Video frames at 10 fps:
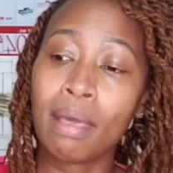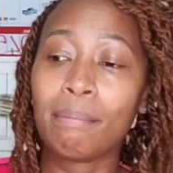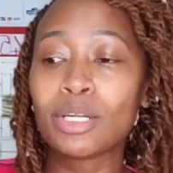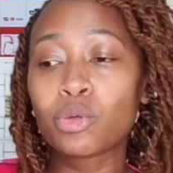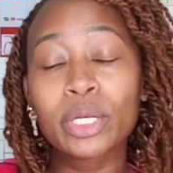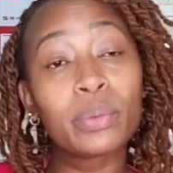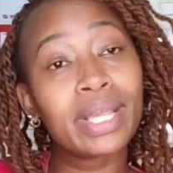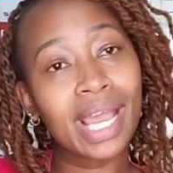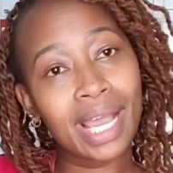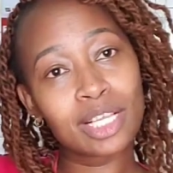But when
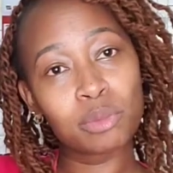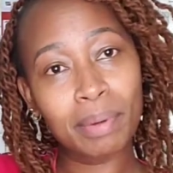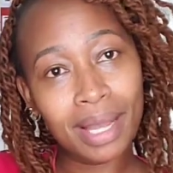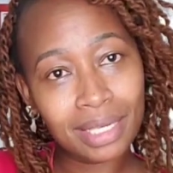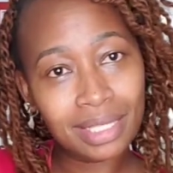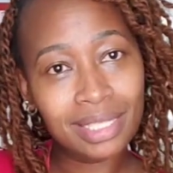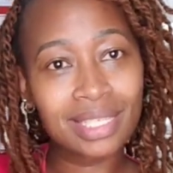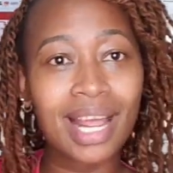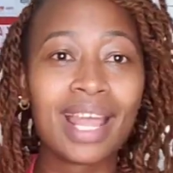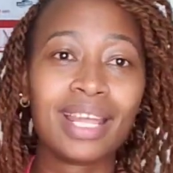we
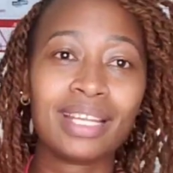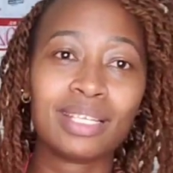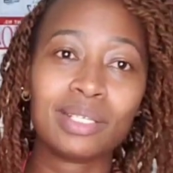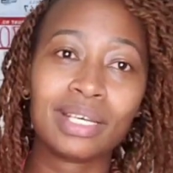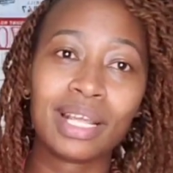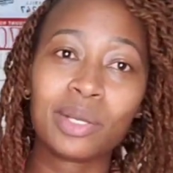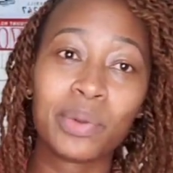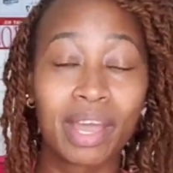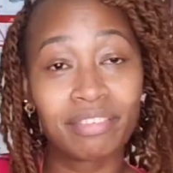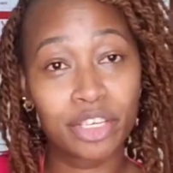expand and like
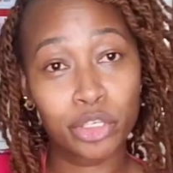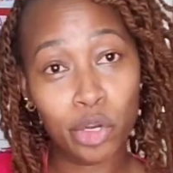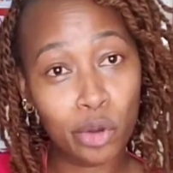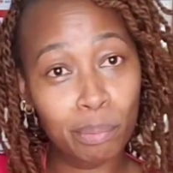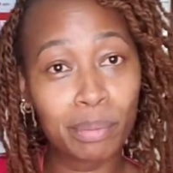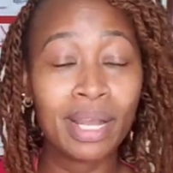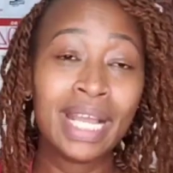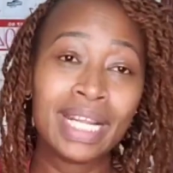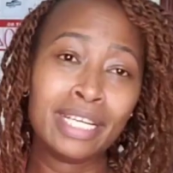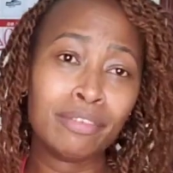we have a shop,
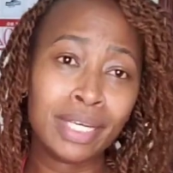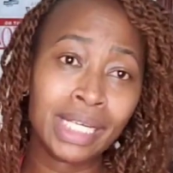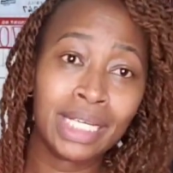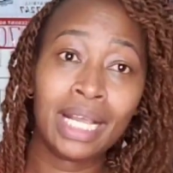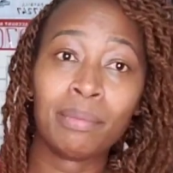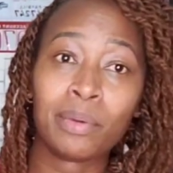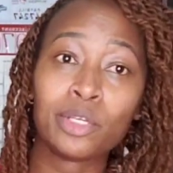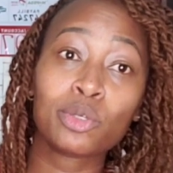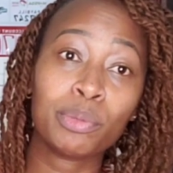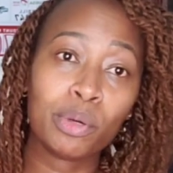definitely I'm
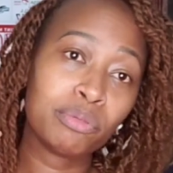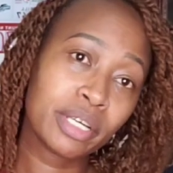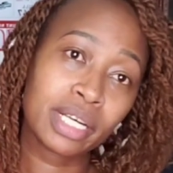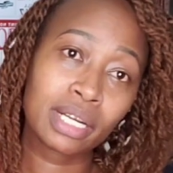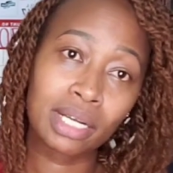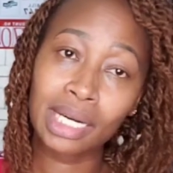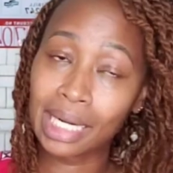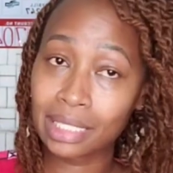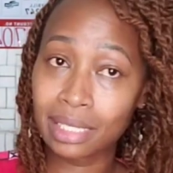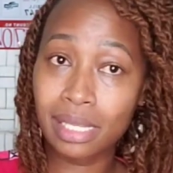going to be offering
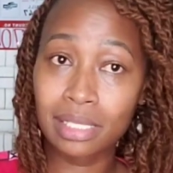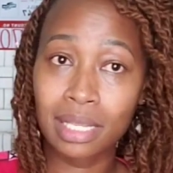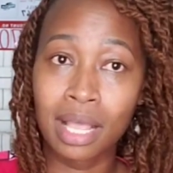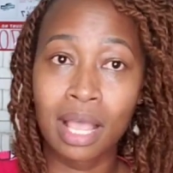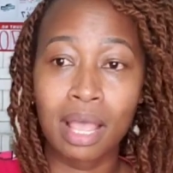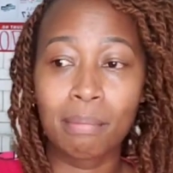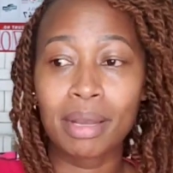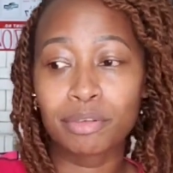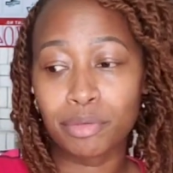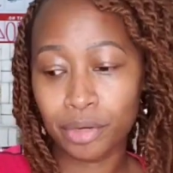classes.
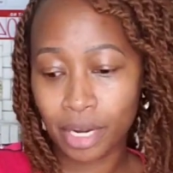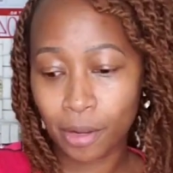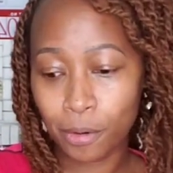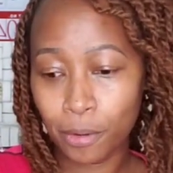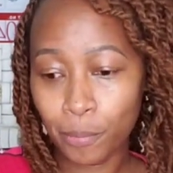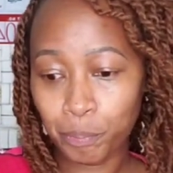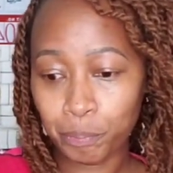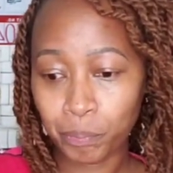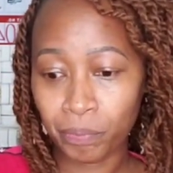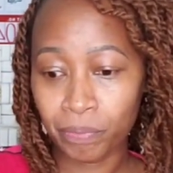But for now,
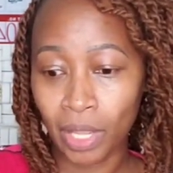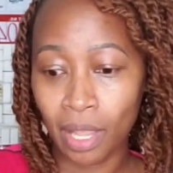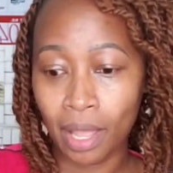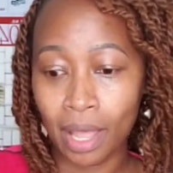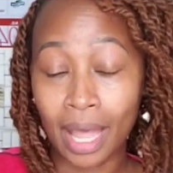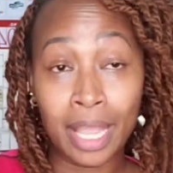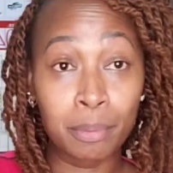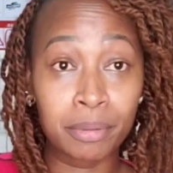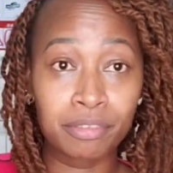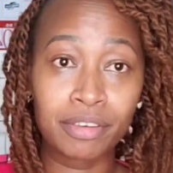
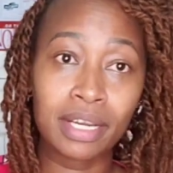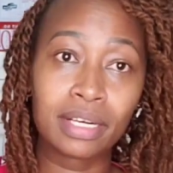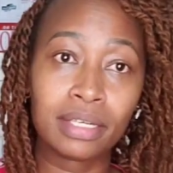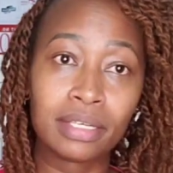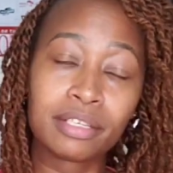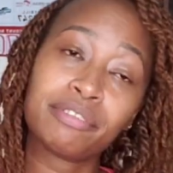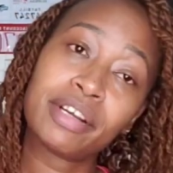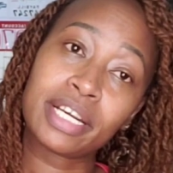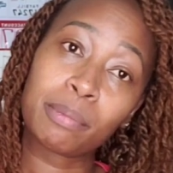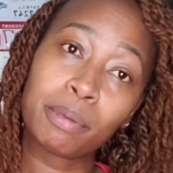I prefer
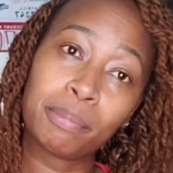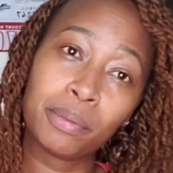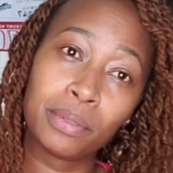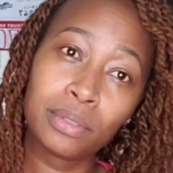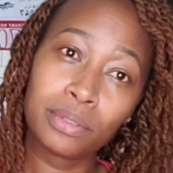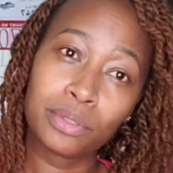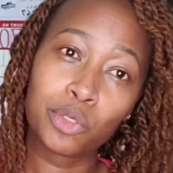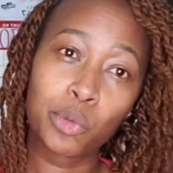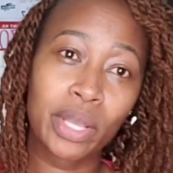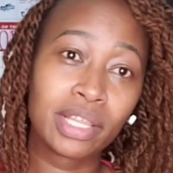referring people
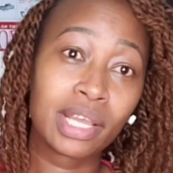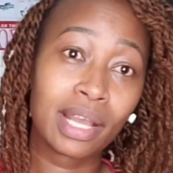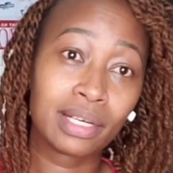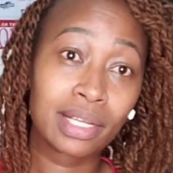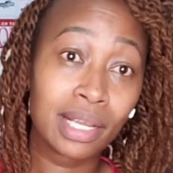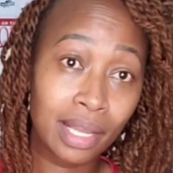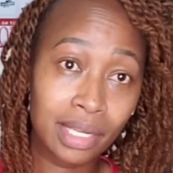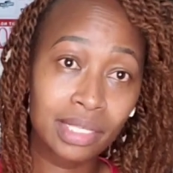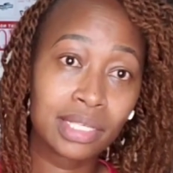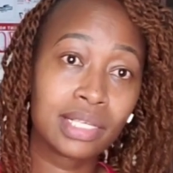to where they can
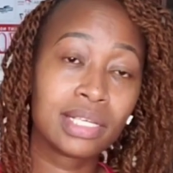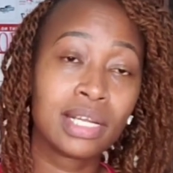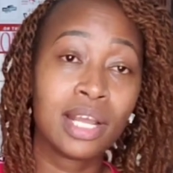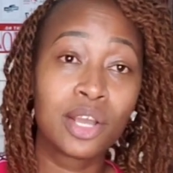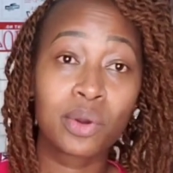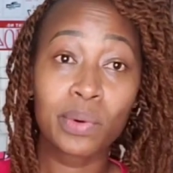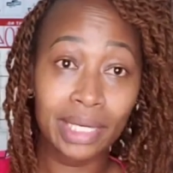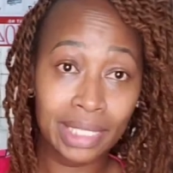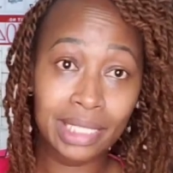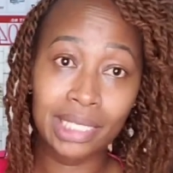get
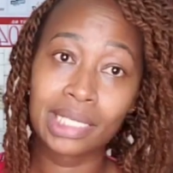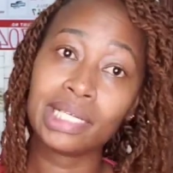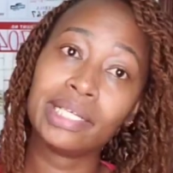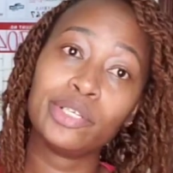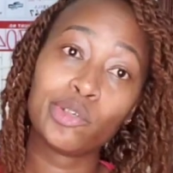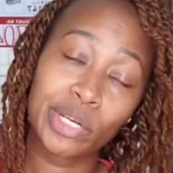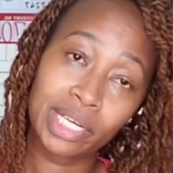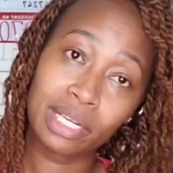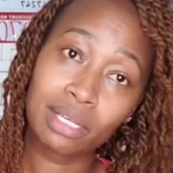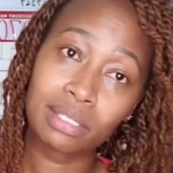quality
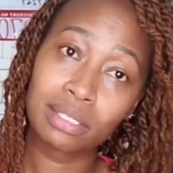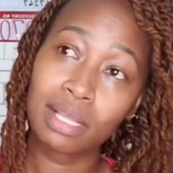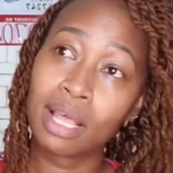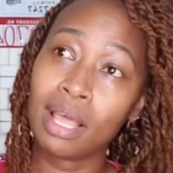trainings